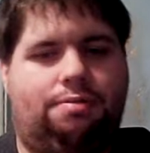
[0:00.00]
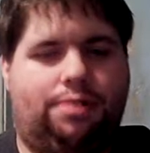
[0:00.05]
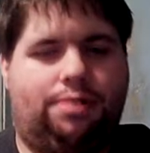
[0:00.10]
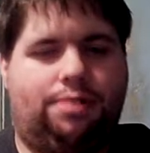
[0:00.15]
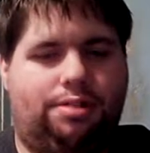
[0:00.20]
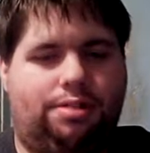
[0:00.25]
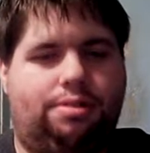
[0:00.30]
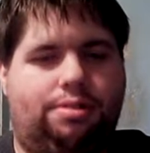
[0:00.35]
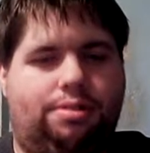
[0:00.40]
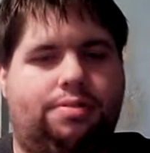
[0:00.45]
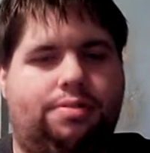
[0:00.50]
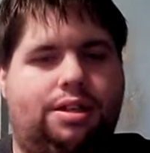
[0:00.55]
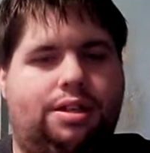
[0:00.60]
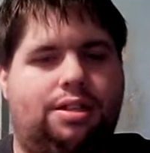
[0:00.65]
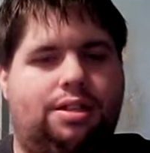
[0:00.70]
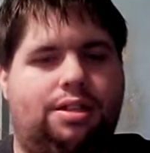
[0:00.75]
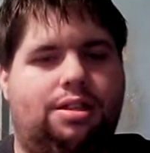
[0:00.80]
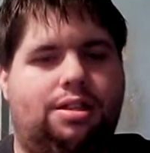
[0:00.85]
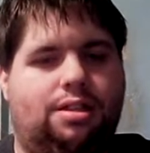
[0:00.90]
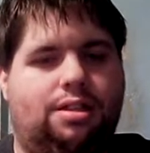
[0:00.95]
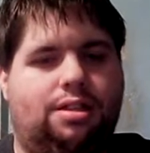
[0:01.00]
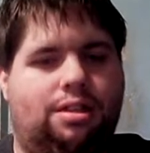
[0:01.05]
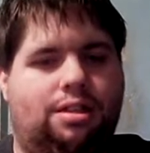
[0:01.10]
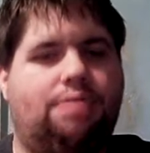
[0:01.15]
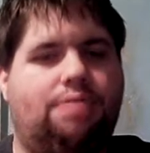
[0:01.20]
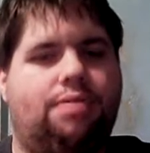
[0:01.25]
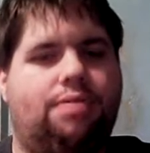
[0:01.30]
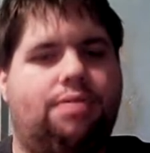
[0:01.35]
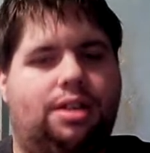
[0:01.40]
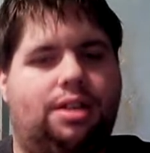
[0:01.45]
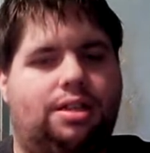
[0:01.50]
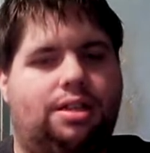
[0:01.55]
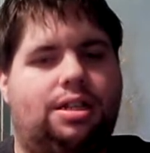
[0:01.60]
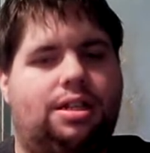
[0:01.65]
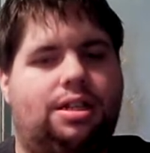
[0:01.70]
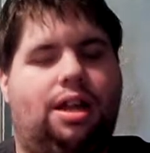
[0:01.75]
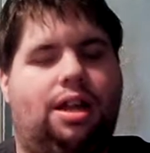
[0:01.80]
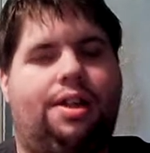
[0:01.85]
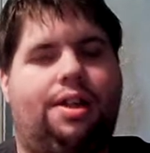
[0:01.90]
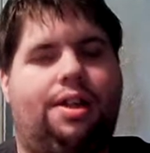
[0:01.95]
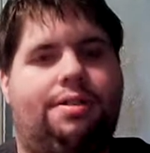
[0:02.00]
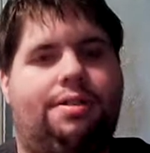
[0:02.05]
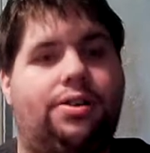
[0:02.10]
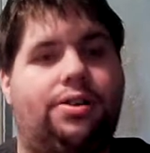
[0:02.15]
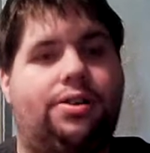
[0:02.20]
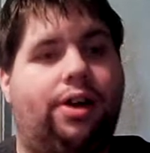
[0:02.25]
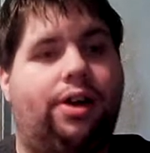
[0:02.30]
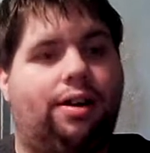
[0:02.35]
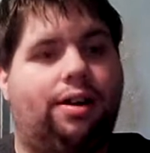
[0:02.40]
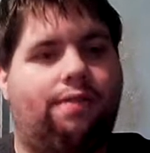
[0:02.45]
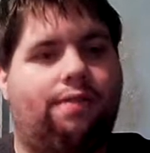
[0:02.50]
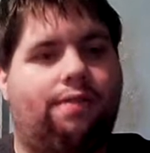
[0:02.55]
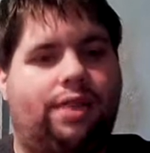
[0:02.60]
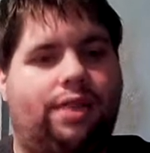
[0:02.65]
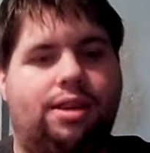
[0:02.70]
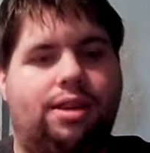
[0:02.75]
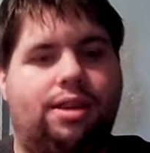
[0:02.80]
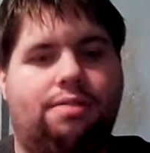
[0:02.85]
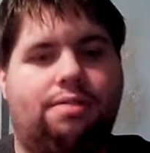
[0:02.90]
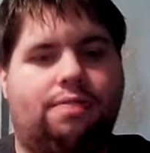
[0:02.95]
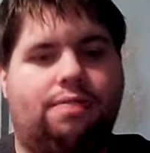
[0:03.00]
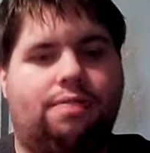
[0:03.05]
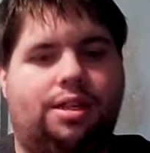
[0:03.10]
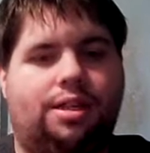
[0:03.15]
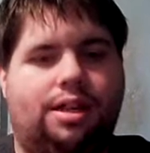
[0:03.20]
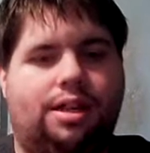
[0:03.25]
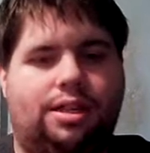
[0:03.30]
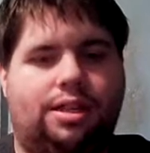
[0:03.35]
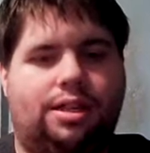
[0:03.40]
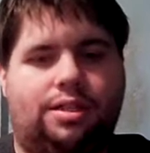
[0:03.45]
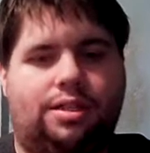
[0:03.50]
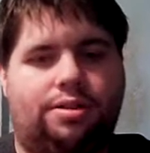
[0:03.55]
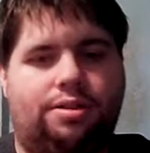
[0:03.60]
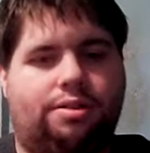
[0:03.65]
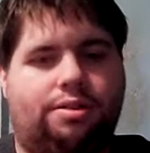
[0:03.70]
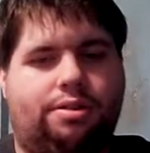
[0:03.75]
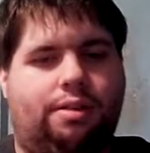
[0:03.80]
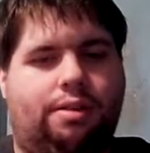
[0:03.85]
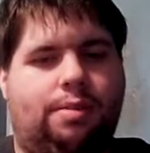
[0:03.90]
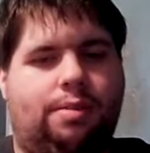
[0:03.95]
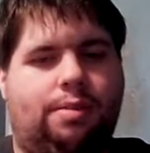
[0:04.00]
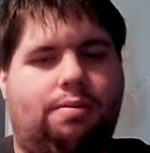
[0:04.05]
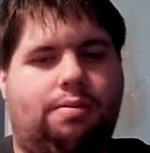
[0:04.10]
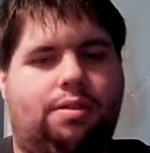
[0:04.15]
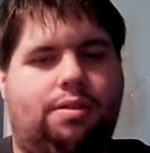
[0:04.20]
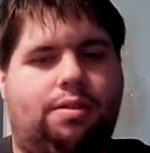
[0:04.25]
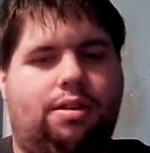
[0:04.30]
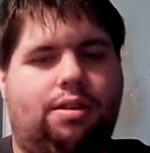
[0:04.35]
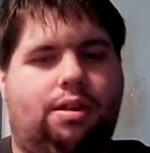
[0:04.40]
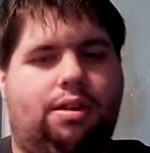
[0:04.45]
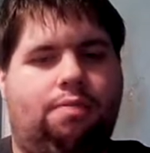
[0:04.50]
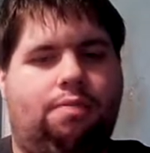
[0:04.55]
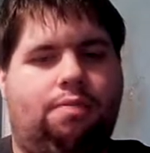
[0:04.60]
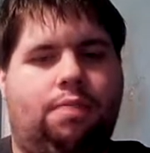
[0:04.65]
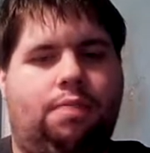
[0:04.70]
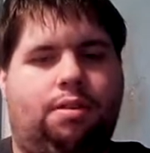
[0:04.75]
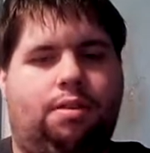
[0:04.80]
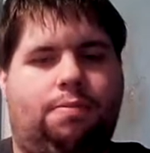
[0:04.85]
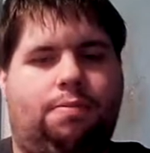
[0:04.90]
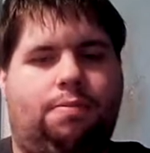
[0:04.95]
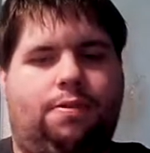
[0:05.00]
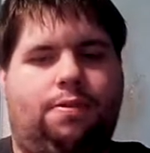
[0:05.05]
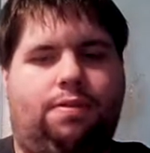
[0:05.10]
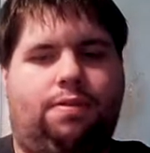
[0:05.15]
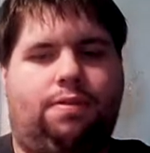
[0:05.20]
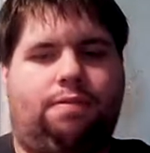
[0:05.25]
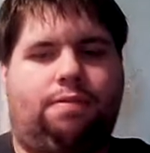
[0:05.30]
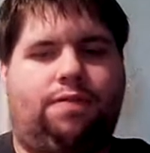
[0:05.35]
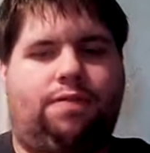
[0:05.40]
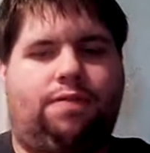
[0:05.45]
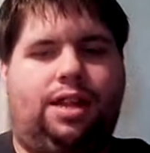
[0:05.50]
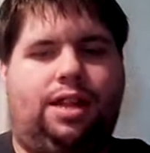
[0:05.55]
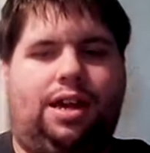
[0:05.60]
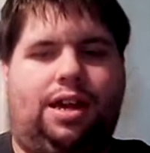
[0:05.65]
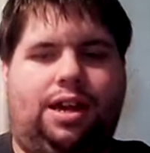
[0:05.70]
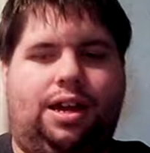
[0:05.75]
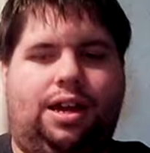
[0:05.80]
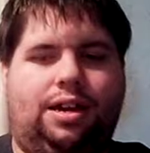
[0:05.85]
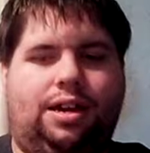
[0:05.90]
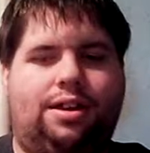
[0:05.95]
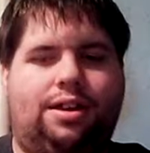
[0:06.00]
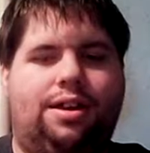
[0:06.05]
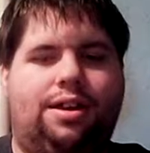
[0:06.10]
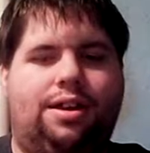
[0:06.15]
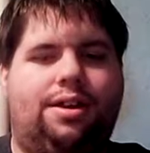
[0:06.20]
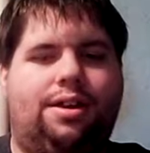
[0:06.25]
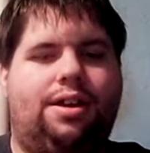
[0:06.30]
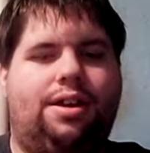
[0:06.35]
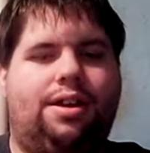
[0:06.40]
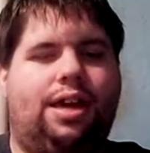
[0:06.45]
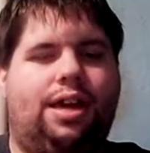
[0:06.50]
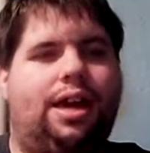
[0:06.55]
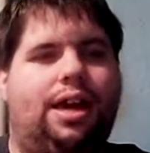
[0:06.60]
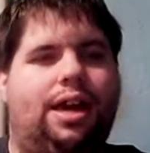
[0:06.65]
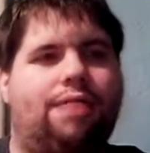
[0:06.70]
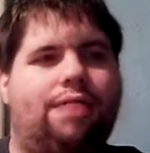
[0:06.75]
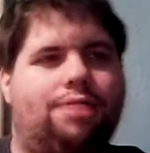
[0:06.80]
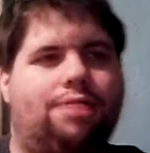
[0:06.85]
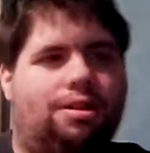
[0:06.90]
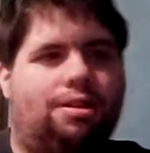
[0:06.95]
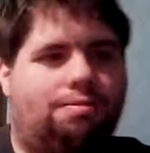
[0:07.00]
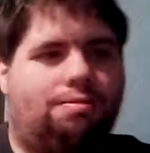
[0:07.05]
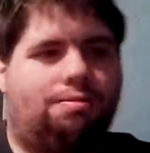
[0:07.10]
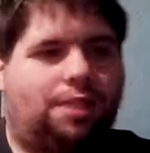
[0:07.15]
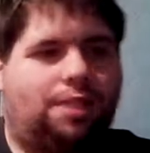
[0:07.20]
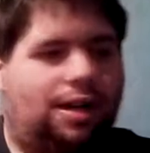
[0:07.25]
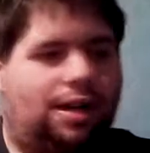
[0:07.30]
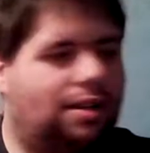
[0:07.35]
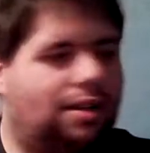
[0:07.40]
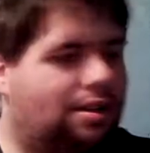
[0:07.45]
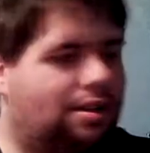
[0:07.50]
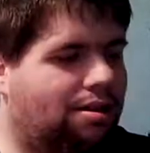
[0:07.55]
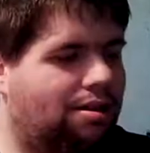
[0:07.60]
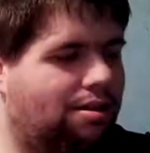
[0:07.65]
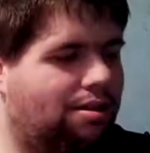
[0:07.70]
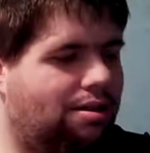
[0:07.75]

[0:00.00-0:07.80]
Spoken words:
where you're doing literally it's an all-out dogfight with Starscream and multiple flying aerial bots.